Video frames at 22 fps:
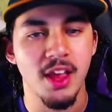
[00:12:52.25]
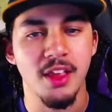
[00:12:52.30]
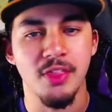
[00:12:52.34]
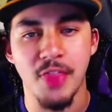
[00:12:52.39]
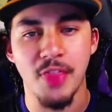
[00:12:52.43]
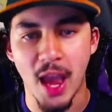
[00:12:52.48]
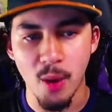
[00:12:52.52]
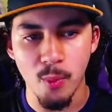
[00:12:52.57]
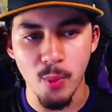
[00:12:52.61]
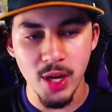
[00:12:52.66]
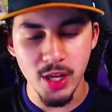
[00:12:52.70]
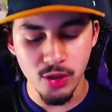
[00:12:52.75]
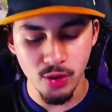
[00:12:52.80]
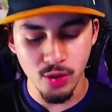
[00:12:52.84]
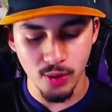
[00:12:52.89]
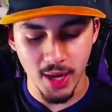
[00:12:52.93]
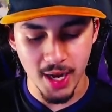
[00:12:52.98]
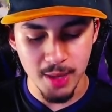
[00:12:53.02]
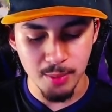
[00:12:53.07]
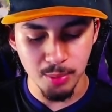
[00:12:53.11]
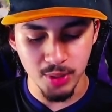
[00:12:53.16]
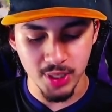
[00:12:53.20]
That way you're
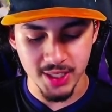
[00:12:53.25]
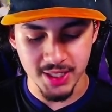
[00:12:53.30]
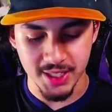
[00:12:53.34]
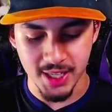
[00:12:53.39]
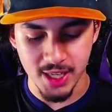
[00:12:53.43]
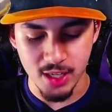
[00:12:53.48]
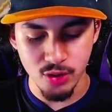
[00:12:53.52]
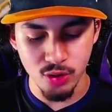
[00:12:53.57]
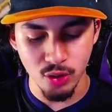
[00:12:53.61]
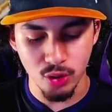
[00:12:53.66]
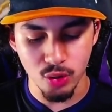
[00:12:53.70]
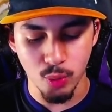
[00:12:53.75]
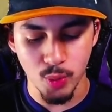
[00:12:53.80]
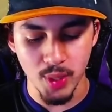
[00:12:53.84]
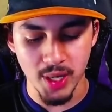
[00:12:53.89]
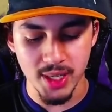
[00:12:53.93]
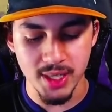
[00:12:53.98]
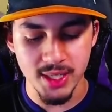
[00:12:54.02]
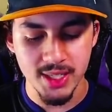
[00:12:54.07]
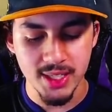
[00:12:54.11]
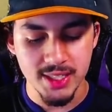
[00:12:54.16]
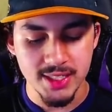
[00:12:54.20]
able to get your
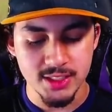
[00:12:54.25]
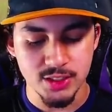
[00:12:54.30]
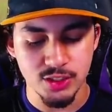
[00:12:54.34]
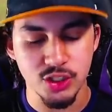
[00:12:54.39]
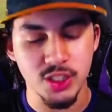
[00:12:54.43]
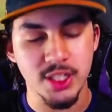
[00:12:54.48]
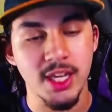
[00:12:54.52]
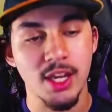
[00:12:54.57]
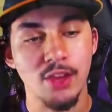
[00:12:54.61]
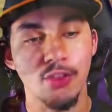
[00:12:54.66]
Queen to get